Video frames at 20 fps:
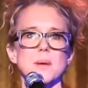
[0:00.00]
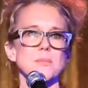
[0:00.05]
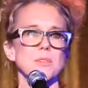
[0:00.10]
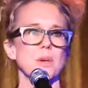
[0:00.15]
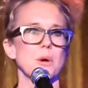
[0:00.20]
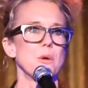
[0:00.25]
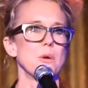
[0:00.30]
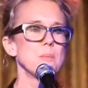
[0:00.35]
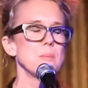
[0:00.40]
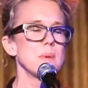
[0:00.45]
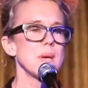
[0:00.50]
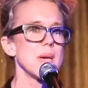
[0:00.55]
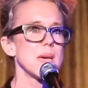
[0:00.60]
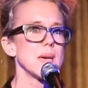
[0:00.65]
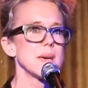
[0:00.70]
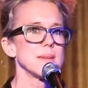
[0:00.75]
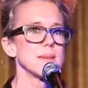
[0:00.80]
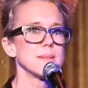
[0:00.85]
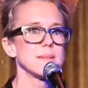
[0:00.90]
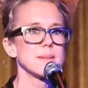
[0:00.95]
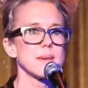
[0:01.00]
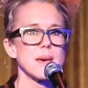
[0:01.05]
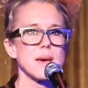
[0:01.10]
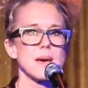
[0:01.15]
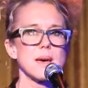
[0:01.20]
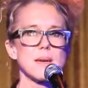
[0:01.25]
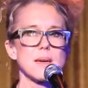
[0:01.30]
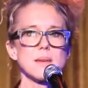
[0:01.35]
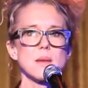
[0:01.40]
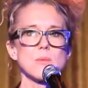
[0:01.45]
comes home, and
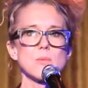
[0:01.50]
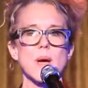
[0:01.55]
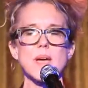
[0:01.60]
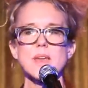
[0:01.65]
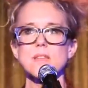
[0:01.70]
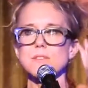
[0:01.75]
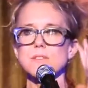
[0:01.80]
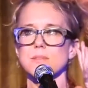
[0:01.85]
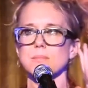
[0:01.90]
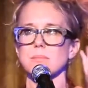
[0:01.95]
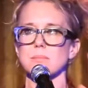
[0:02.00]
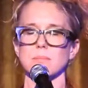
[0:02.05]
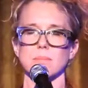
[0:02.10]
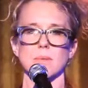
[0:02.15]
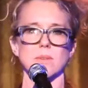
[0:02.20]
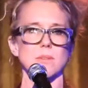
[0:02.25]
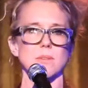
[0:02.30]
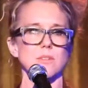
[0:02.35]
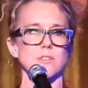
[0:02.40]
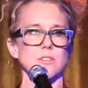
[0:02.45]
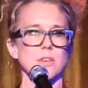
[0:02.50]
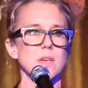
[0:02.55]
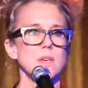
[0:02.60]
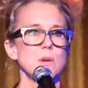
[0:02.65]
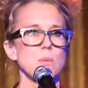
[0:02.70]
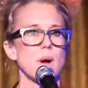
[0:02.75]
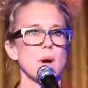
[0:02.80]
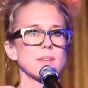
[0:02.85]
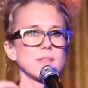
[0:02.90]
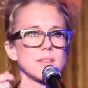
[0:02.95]
right as
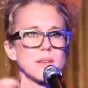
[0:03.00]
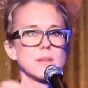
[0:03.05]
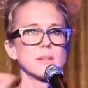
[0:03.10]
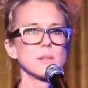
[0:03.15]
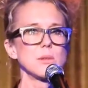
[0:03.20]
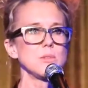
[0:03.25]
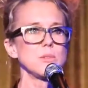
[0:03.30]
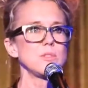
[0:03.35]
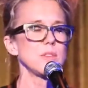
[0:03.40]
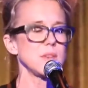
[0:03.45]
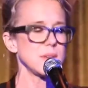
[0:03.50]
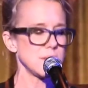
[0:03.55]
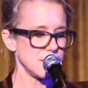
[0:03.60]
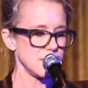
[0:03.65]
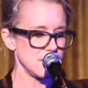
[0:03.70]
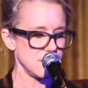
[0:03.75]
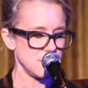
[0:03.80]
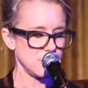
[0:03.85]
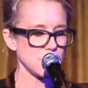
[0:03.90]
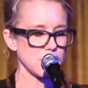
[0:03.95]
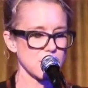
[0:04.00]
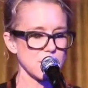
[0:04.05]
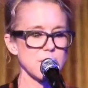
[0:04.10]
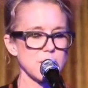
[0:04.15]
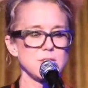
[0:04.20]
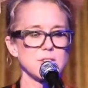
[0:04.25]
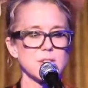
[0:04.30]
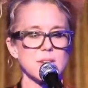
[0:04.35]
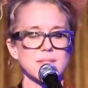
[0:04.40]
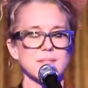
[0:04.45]
he walks in, Lucy
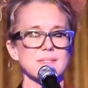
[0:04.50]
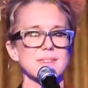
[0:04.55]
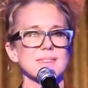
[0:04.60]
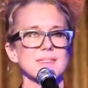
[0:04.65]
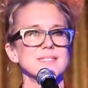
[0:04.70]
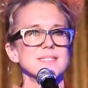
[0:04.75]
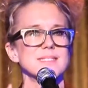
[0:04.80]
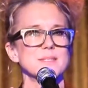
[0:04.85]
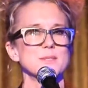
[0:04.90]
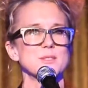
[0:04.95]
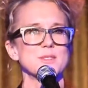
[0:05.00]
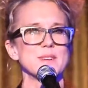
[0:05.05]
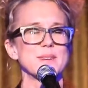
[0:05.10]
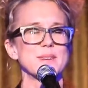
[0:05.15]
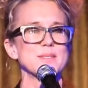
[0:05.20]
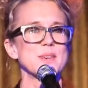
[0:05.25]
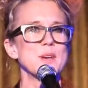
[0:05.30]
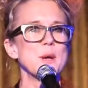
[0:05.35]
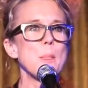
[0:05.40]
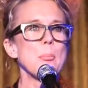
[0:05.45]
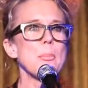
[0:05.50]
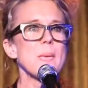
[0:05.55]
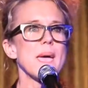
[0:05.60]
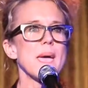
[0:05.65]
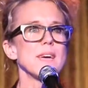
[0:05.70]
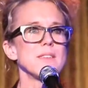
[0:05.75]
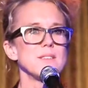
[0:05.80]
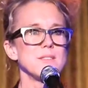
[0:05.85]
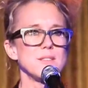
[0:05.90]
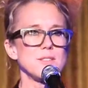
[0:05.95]
had just gotten done with her nails,
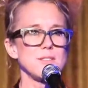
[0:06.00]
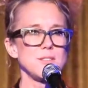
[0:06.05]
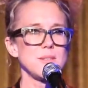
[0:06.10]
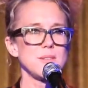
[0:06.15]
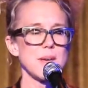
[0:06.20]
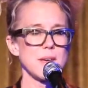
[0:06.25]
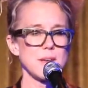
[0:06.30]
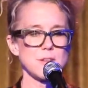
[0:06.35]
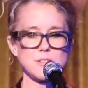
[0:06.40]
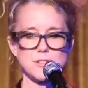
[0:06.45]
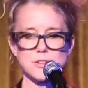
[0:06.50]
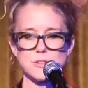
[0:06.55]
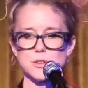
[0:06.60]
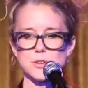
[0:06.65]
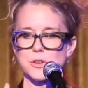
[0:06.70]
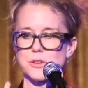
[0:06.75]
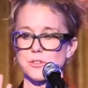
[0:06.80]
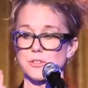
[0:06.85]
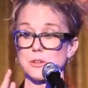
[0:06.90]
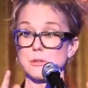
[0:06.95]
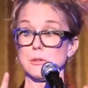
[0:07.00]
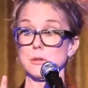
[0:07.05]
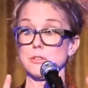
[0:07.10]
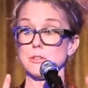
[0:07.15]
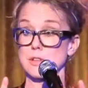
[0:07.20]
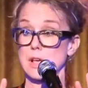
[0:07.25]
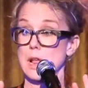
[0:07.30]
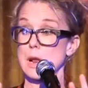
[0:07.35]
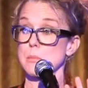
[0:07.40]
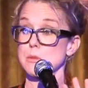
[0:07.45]
and she
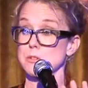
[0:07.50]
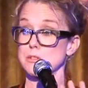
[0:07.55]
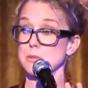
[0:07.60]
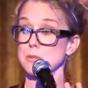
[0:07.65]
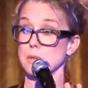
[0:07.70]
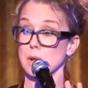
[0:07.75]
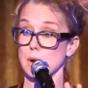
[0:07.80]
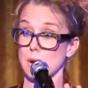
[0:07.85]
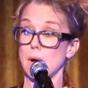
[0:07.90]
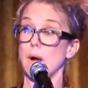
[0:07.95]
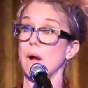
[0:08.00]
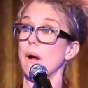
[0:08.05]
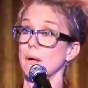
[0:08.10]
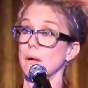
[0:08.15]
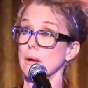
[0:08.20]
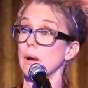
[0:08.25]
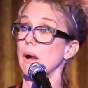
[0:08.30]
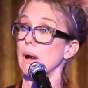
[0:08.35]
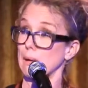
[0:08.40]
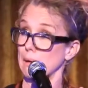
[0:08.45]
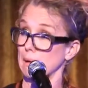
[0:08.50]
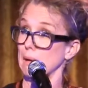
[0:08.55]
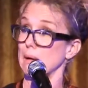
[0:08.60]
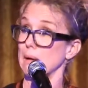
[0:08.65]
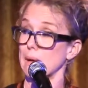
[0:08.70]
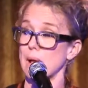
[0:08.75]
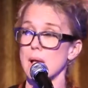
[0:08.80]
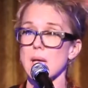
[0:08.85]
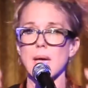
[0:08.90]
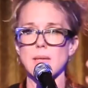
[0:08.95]
looks at him, and she was like, "Oh,"
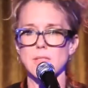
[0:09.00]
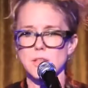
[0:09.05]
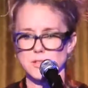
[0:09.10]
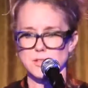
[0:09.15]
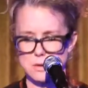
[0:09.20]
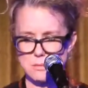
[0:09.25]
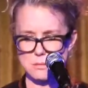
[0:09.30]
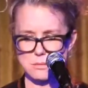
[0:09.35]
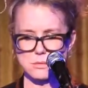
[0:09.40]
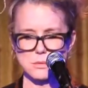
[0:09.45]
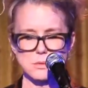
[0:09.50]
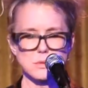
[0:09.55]
and then she